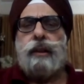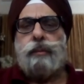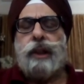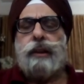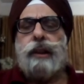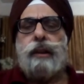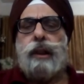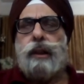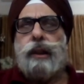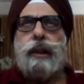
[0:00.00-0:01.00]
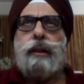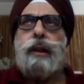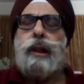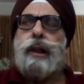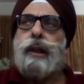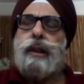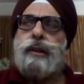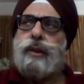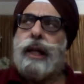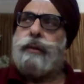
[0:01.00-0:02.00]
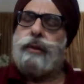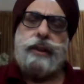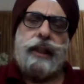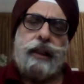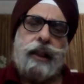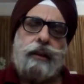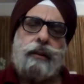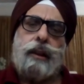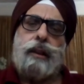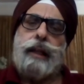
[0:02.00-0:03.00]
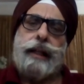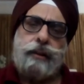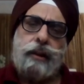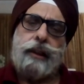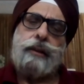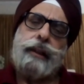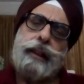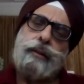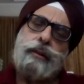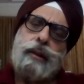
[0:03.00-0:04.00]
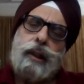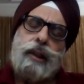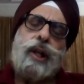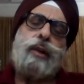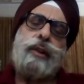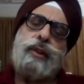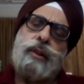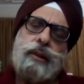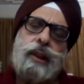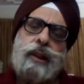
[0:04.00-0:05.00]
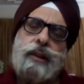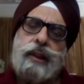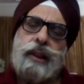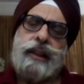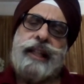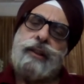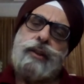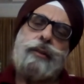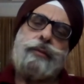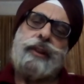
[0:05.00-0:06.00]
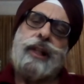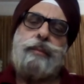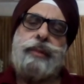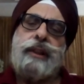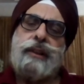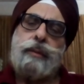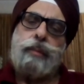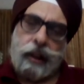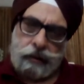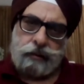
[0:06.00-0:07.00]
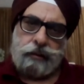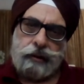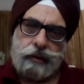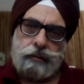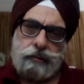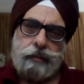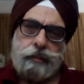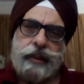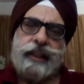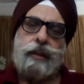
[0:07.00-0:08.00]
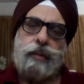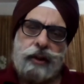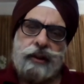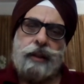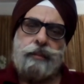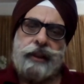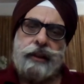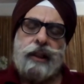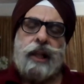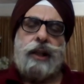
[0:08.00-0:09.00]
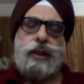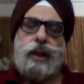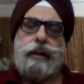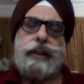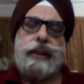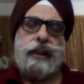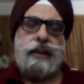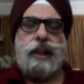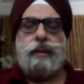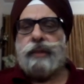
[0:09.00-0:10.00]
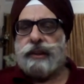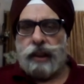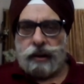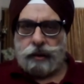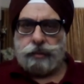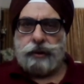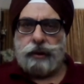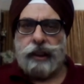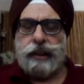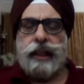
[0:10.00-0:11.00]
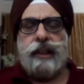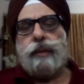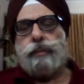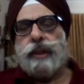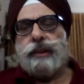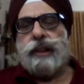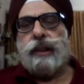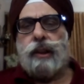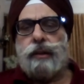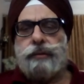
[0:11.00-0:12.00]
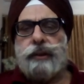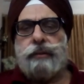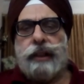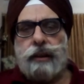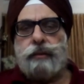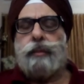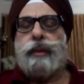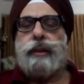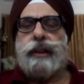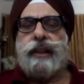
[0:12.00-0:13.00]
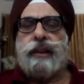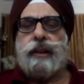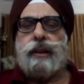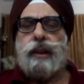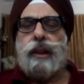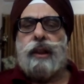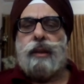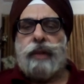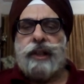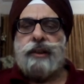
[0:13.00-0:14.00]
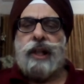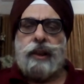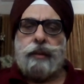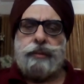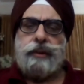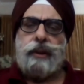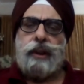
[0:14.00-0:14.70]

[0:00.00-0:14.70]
No, so I would say that actually Sikhs, now, the days of companies is past, brick and mortar companies. Now everything is done by startups, and 80% of the wealth will be created by startups,